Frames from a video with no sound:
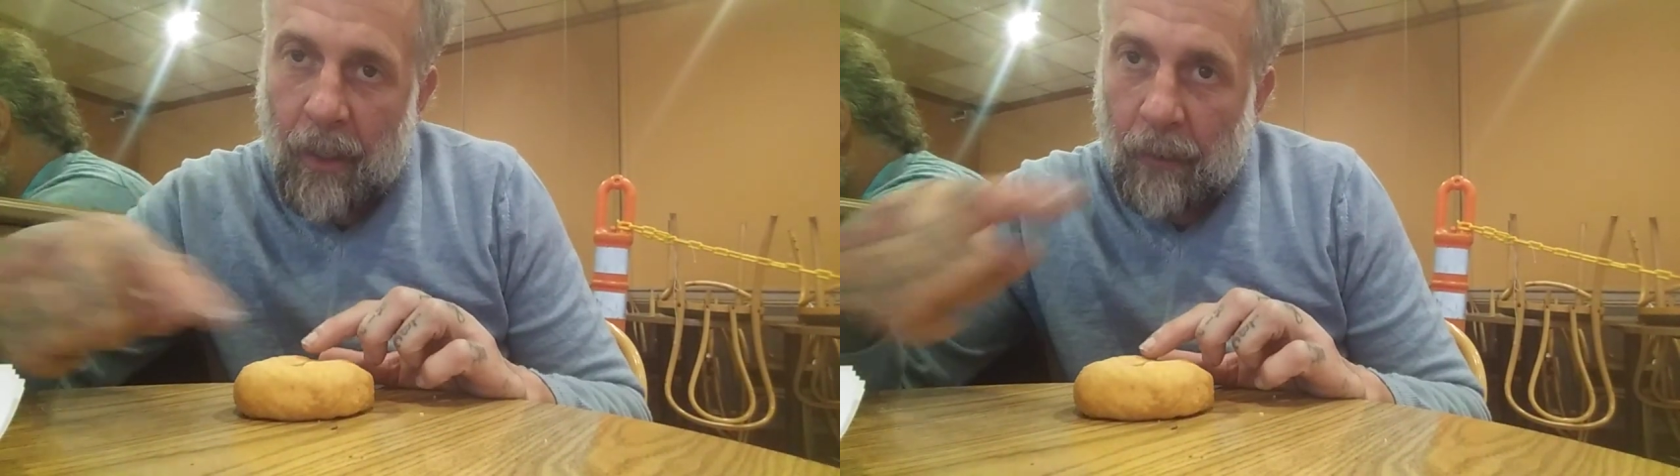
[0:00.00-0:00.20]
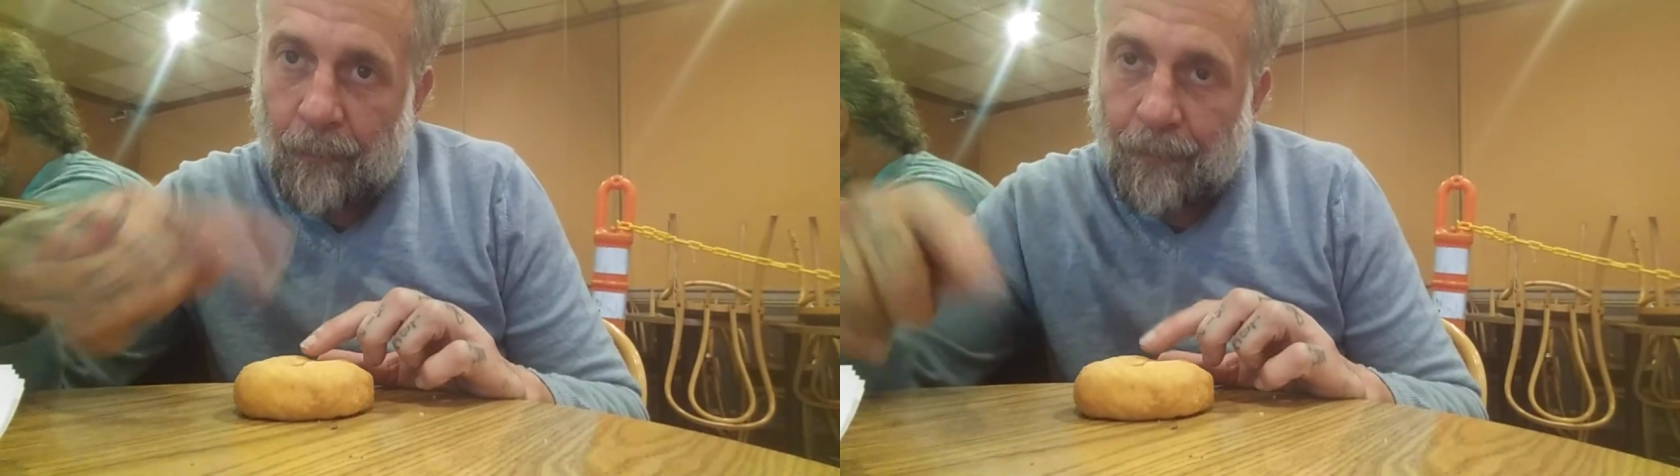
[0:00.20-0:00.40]

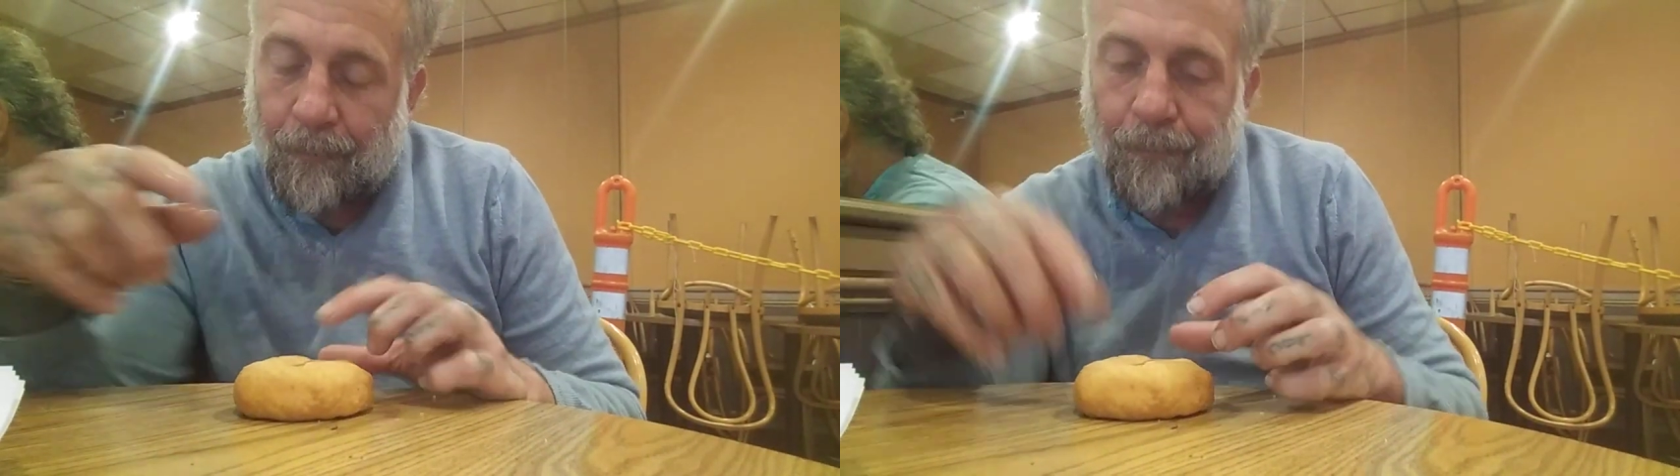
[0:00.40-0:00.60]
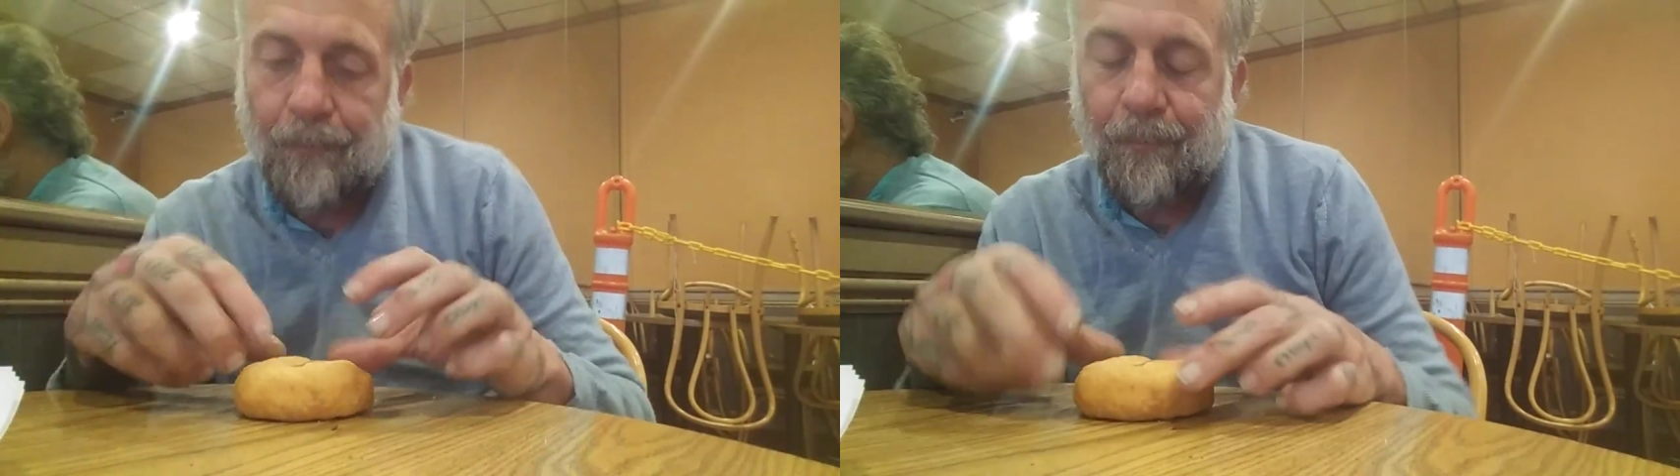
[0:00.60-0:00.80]
here.
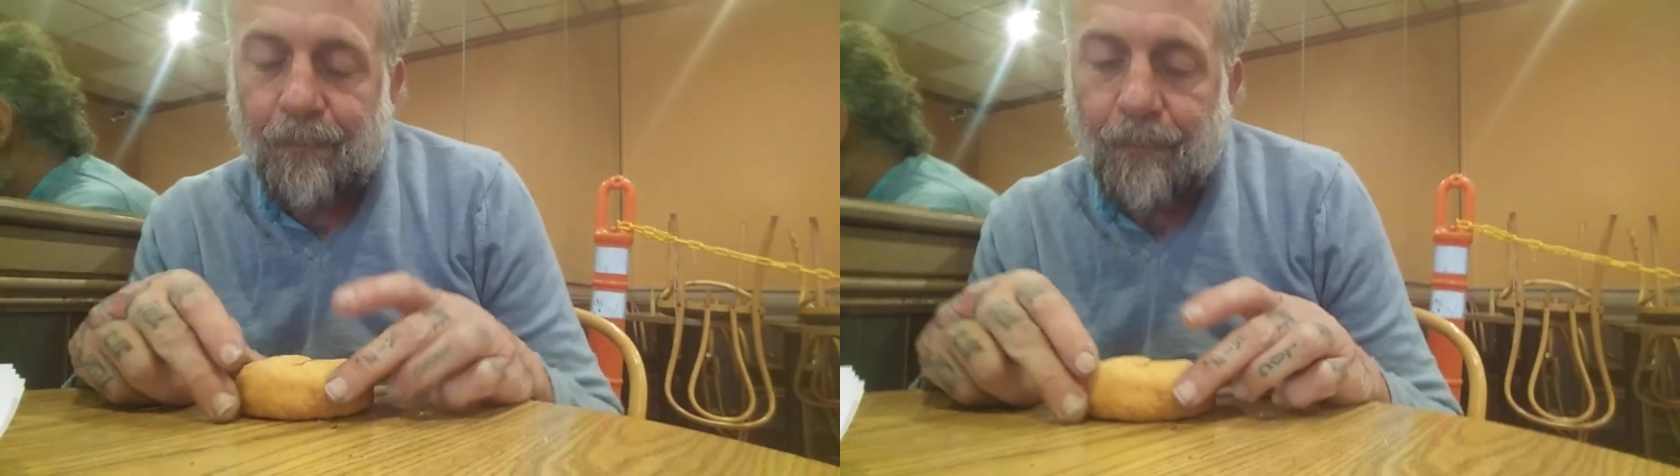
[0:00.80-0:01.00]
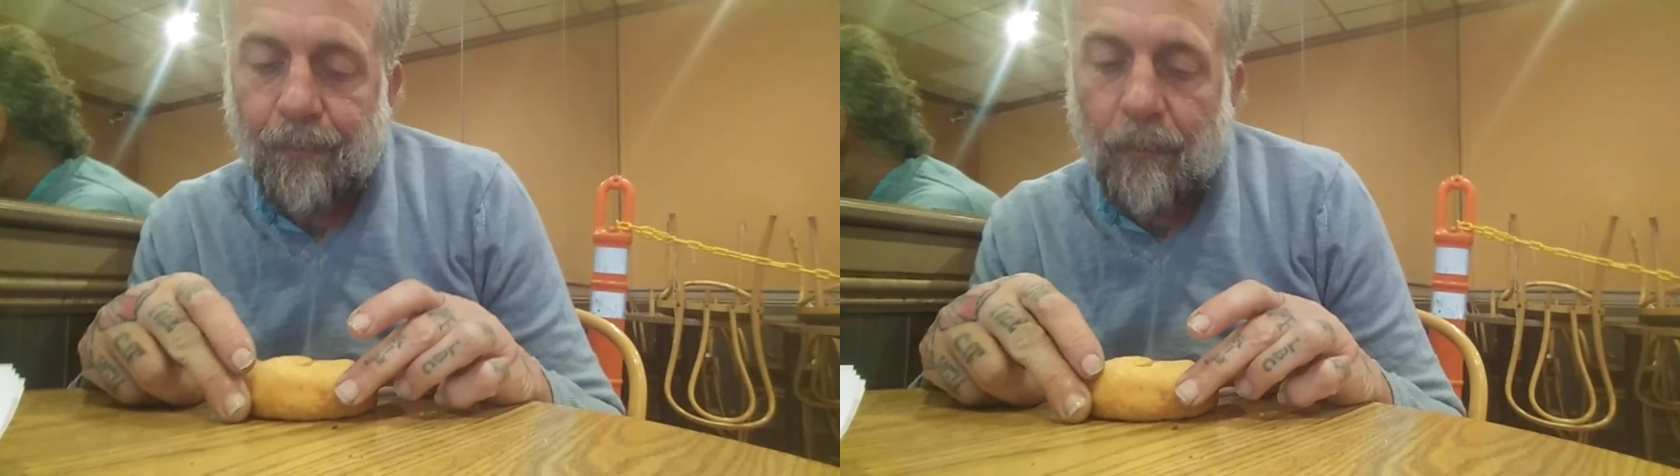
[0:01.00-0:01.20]

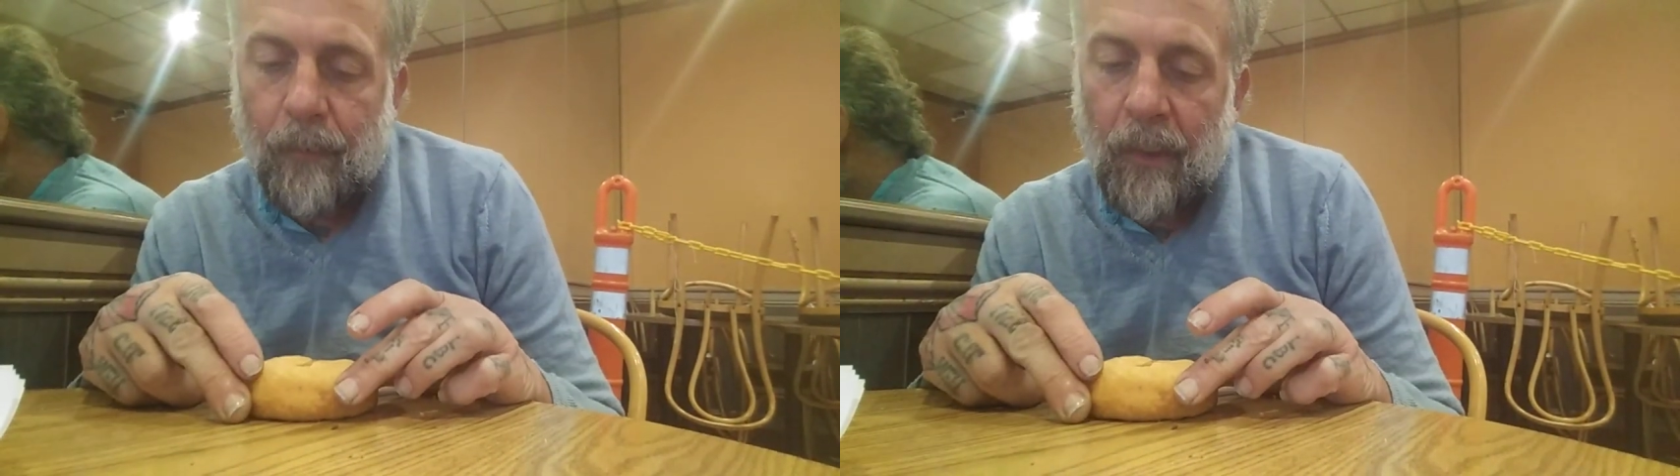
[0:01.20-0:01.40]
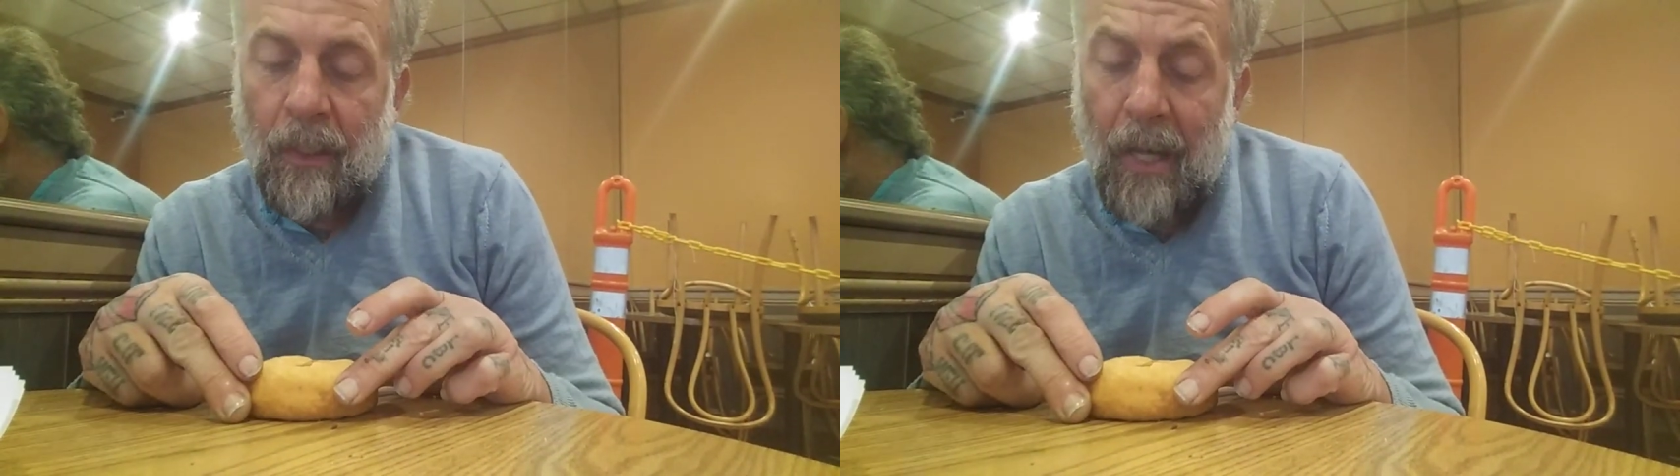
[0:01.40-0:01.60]

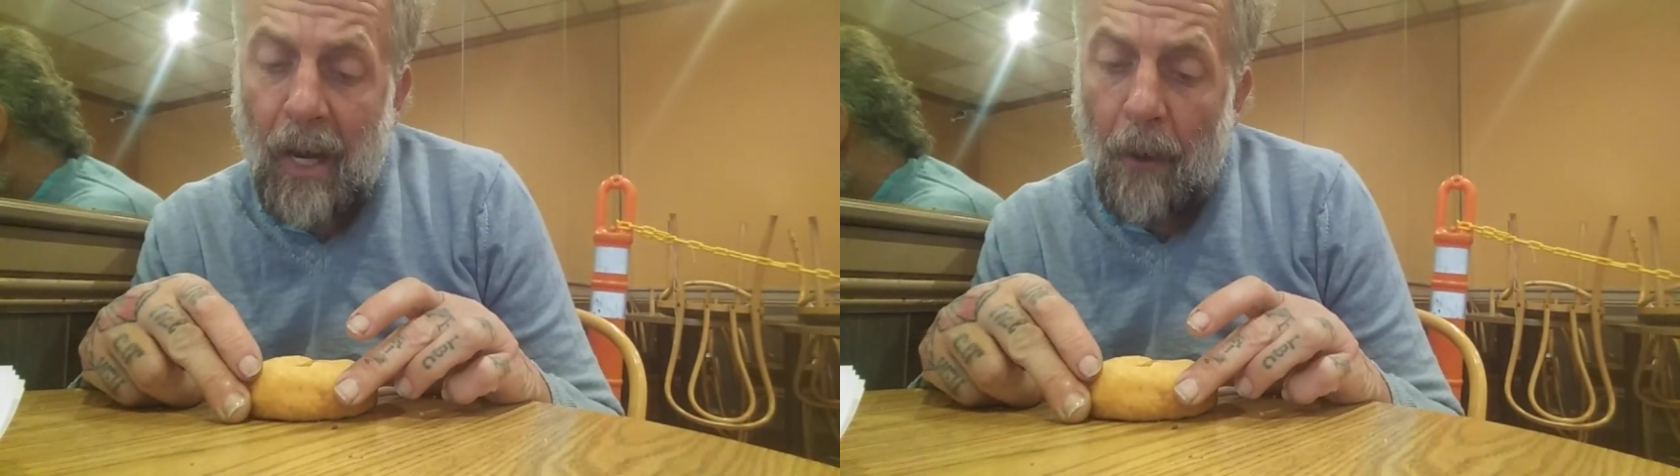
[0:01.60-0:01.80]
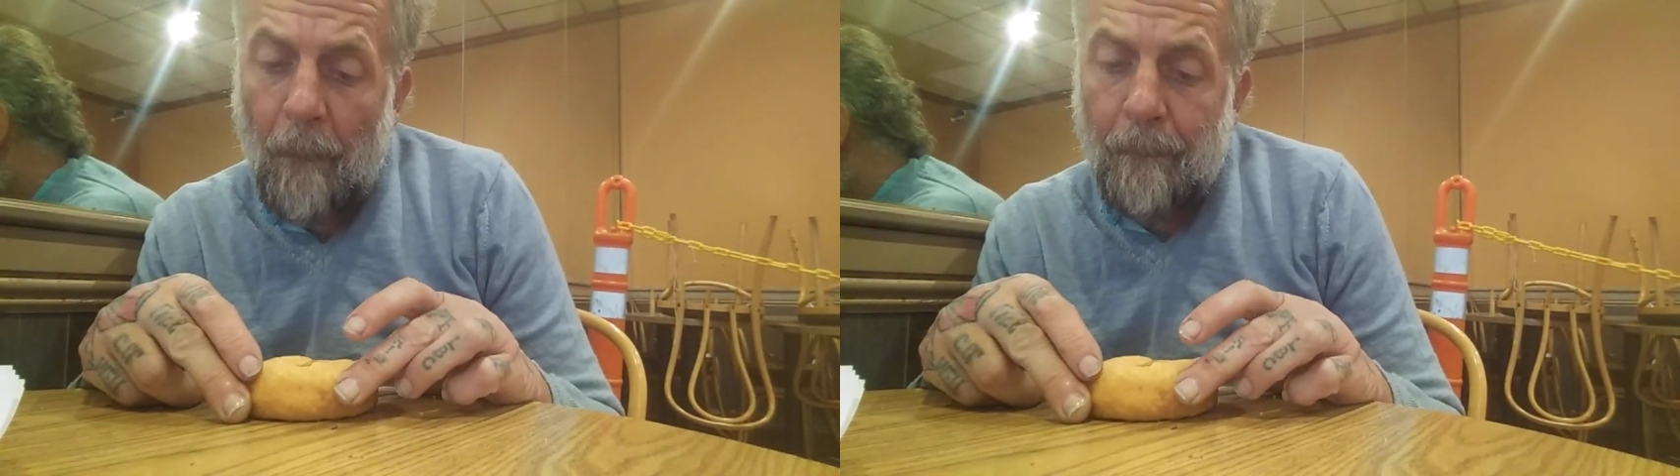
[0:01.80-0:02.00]

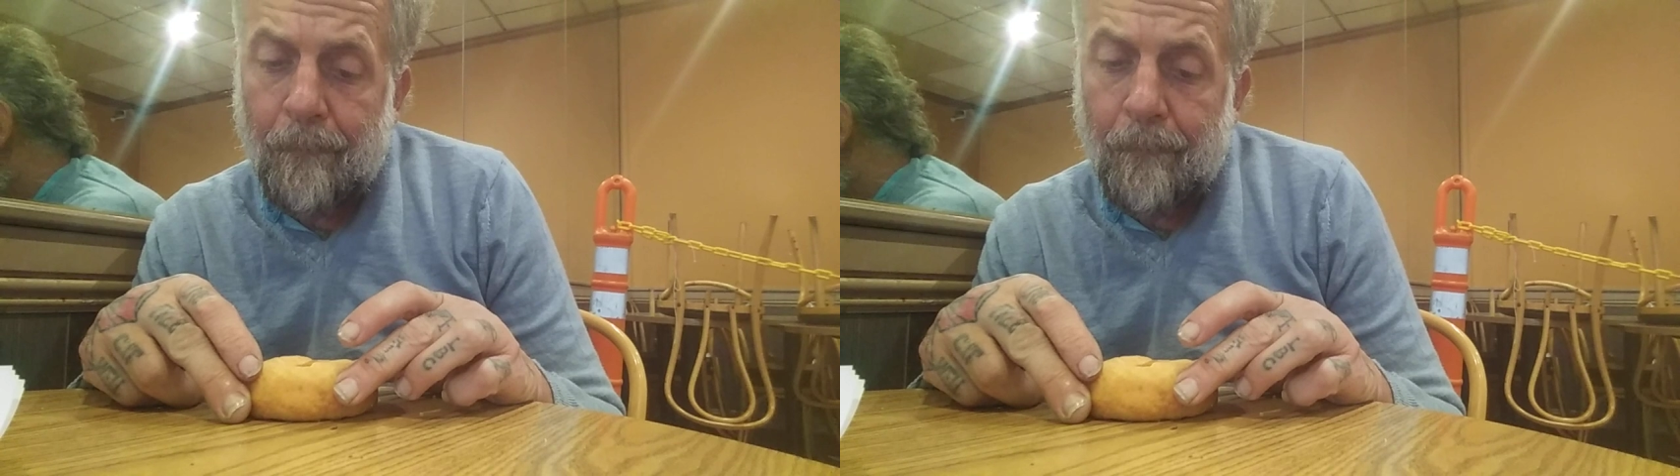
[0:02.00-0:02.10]
Now,